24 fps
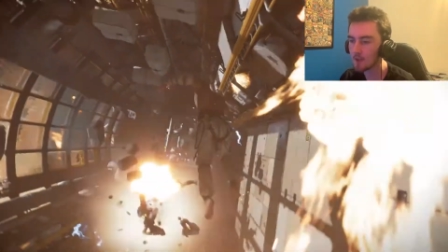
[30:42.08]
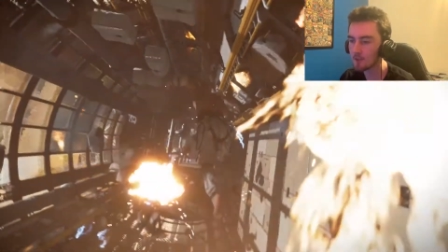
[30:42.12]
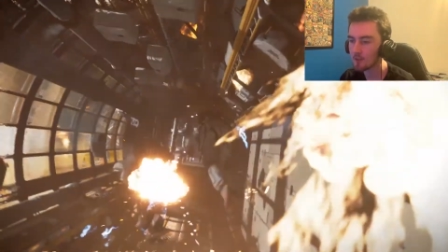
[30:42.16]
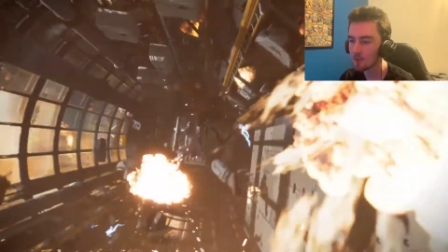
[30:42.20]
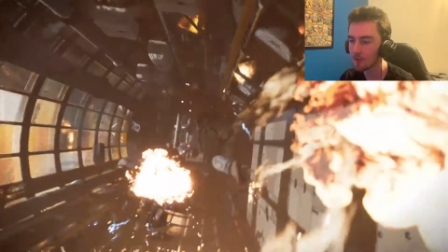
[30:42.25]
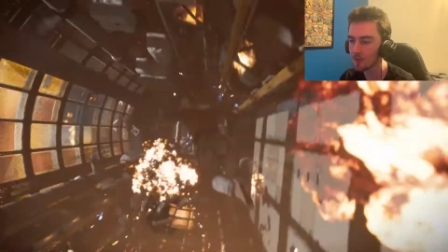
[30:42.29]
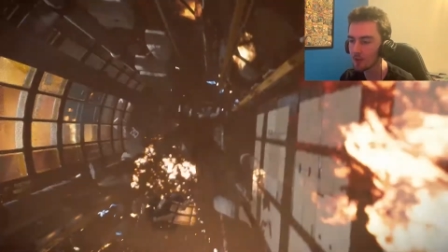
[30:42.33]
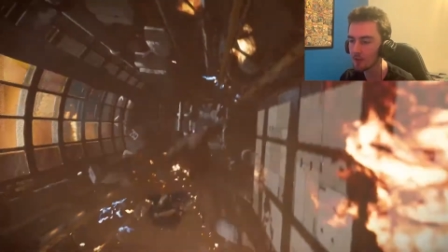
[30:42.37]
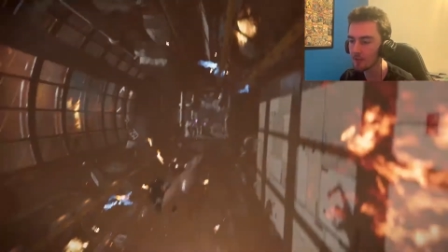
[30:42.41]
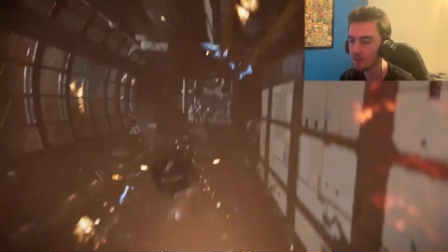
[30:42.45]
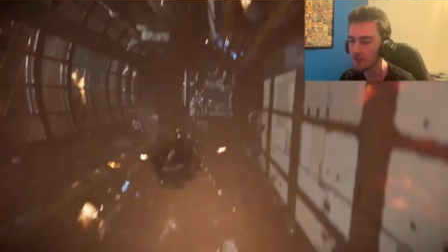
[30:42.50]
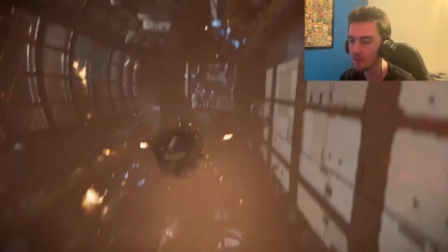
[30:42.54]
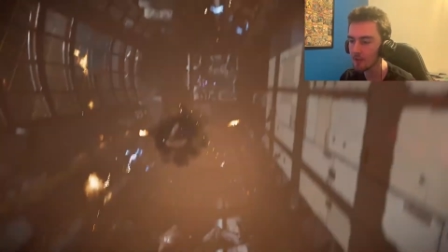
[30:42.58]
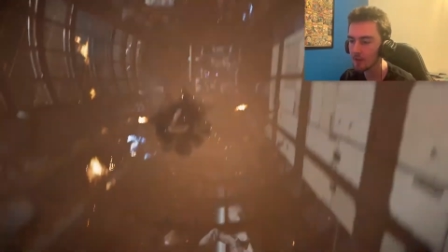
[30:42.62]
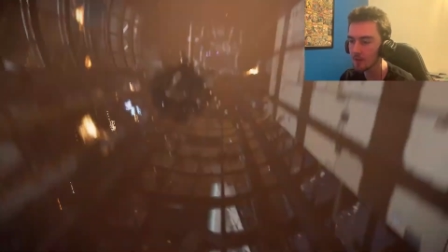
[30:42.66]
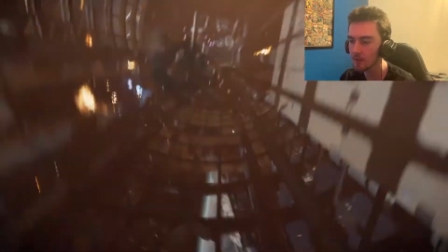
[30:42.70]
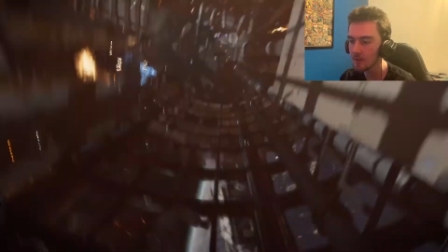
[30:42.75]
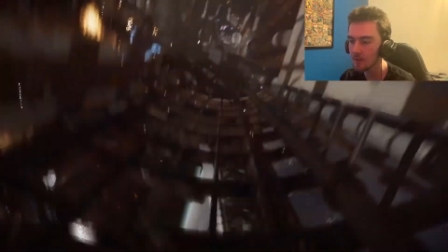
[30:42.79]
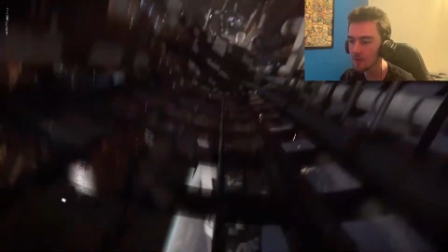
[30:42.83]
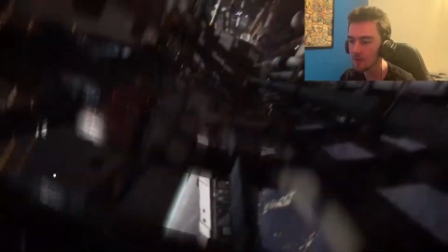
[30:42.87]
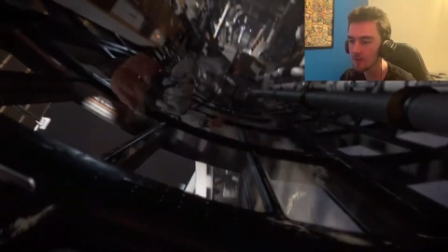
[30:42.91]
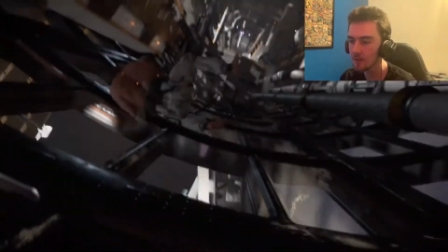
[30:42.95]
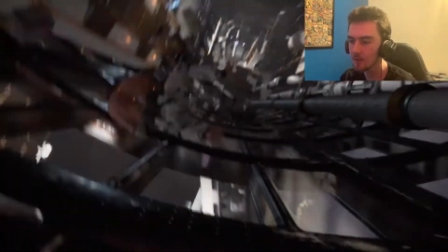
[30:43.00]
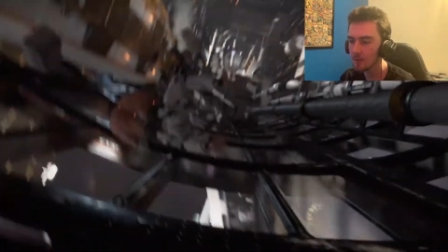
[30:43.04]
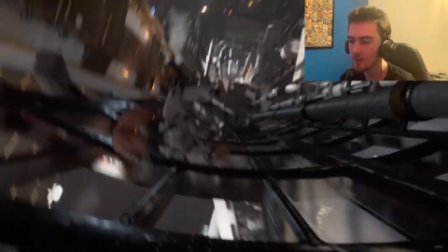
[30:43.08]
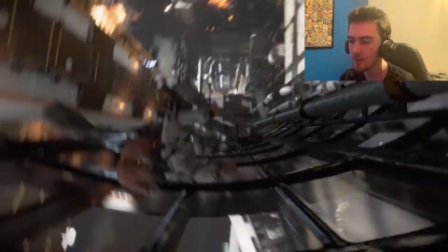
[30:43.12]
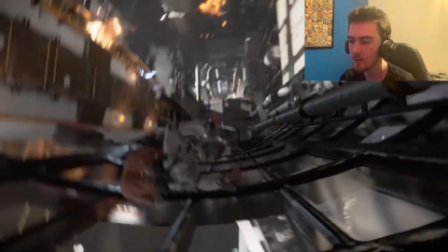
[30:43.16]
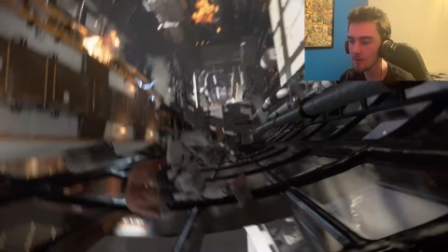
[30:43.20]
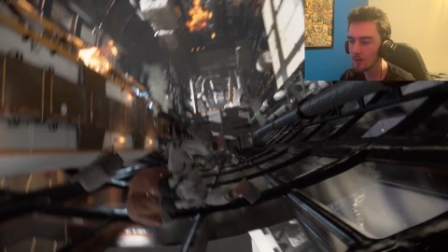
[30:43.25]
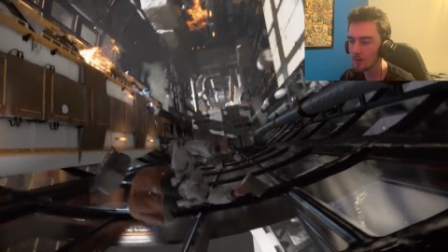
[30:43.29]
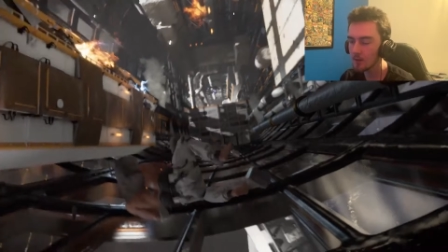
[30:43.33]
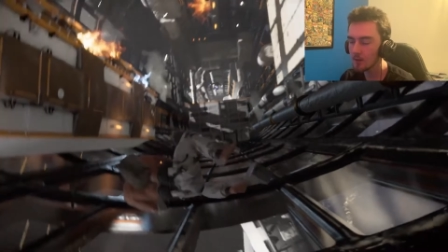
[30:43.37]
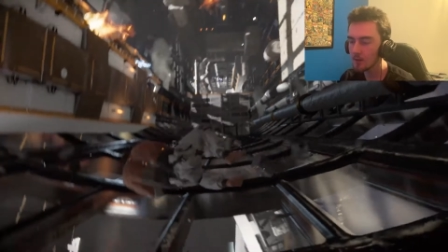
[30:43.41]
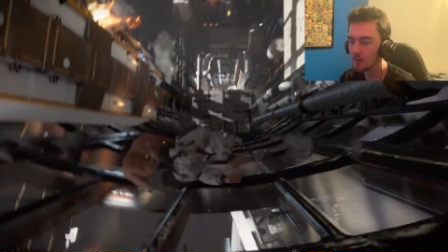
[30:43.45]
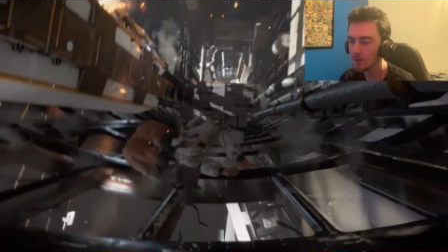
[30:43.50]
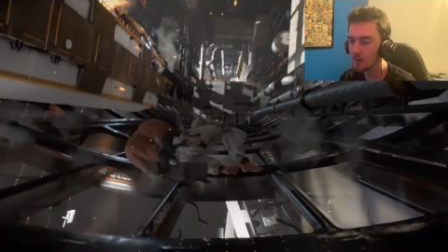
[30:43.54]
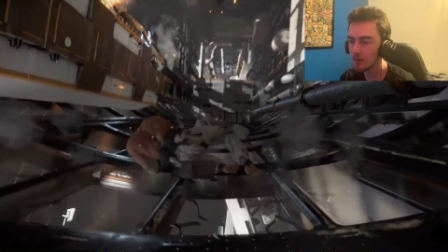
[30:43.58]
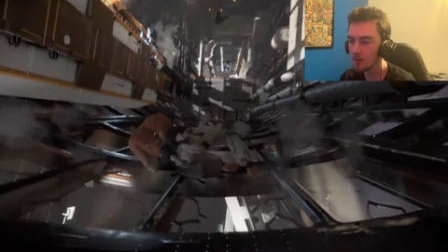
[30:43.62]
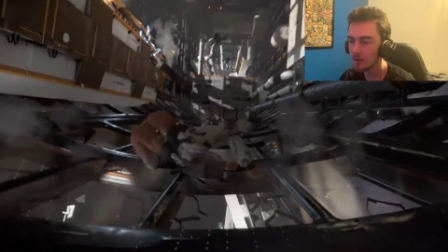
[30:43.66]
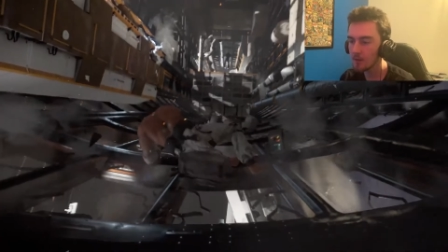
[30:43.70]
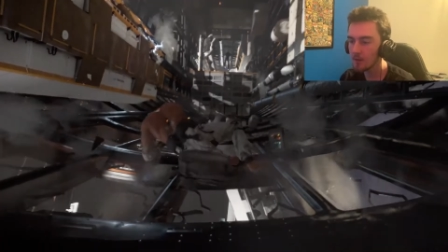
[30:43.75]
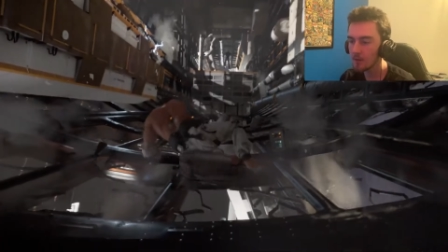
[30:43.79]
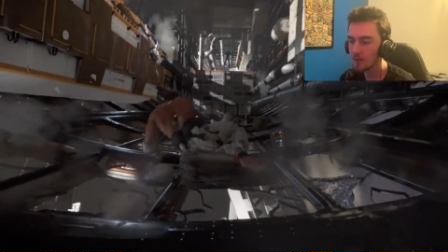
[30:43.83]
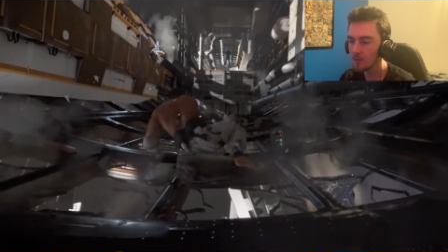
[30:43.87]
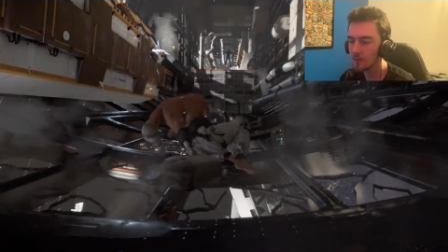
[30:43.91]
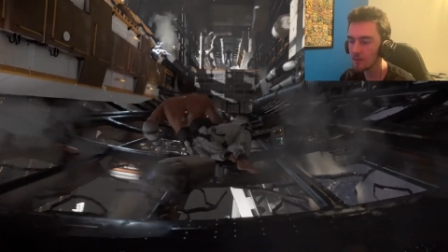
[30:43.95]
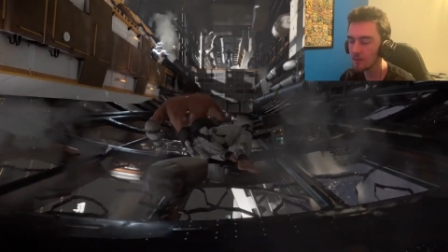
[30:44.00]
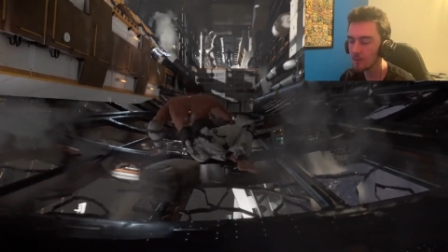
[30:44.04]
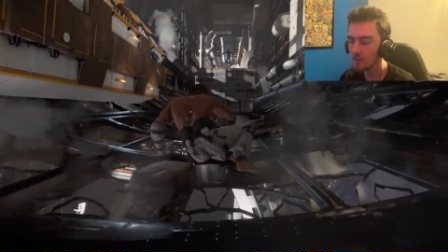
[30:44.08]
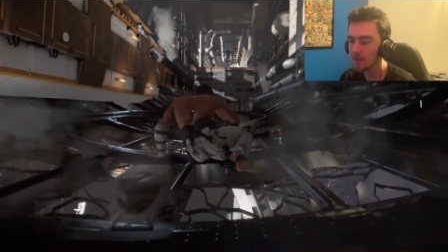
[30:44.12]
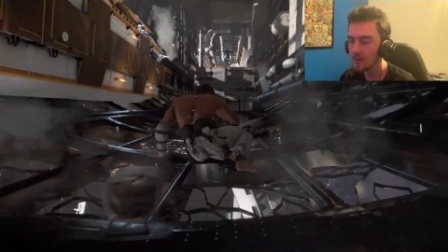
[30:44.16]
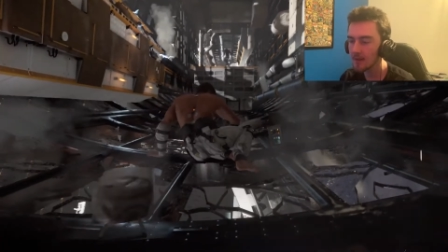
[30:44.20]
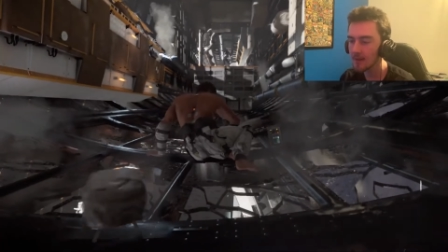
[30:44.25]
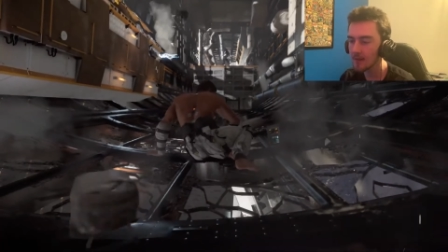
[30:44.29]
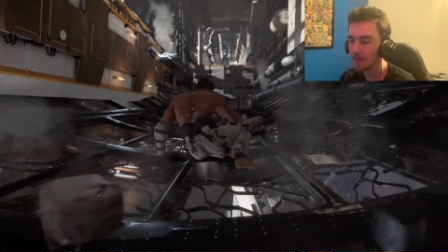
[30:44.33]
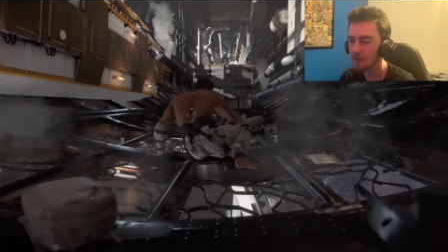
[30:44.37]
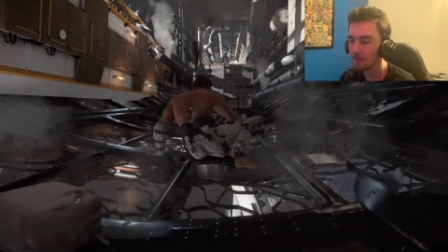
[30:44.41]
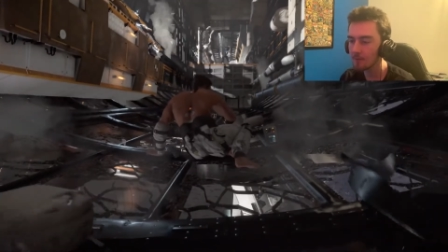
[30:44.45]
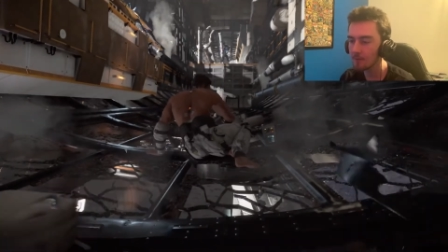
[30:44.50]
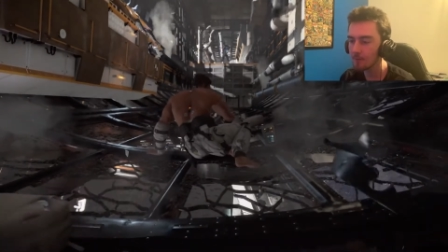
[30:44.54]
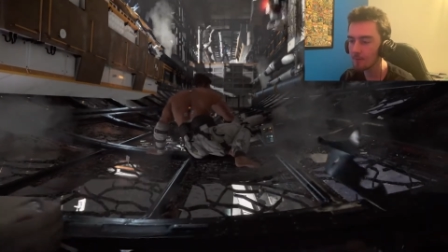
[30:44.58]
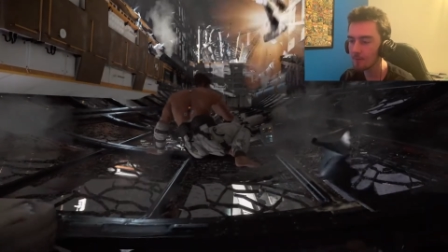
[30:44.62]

not fun. Does this mean I could